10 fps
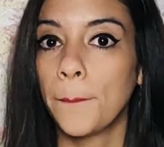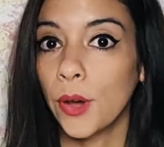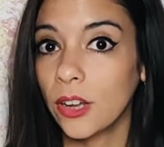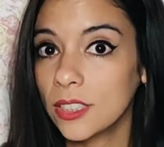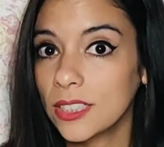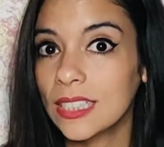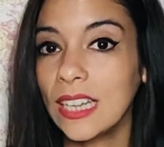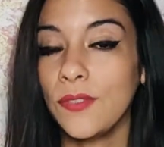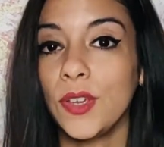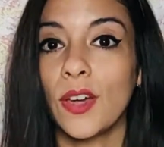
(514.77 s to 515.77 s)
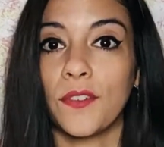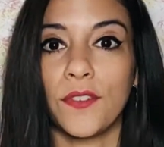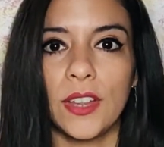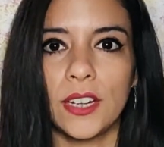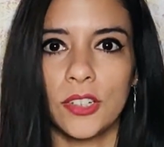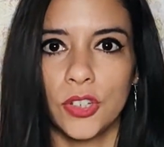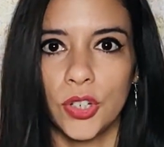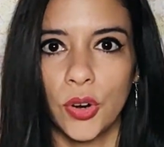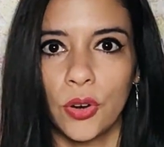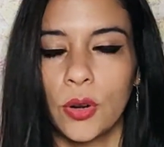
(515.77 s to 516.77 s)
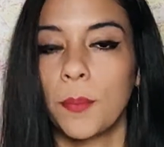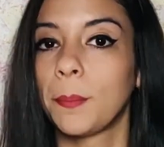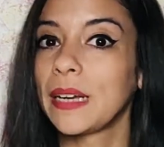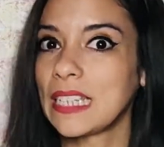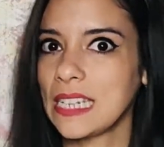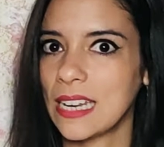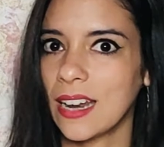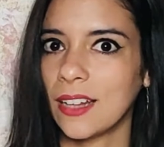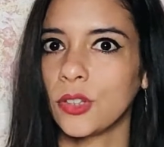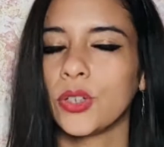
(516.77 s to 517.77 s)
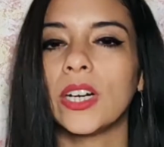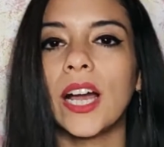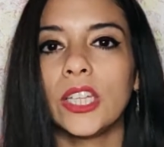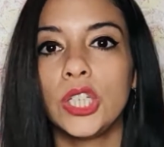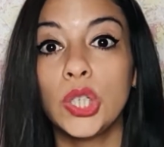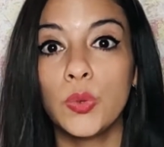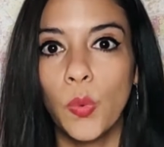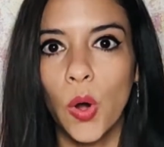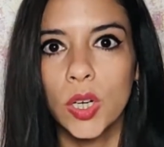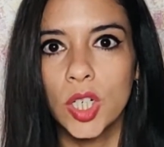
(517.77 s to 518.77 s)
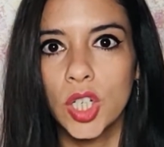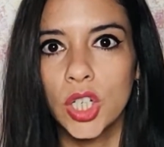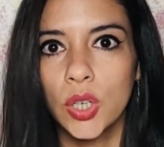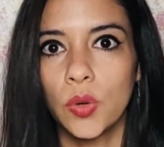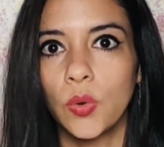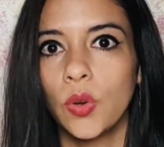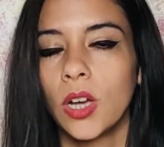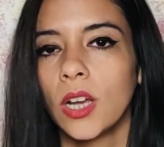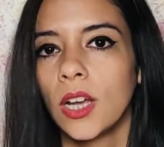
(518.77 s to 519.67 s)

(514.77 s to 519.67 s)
But if you have finished your bachillerato and you want to do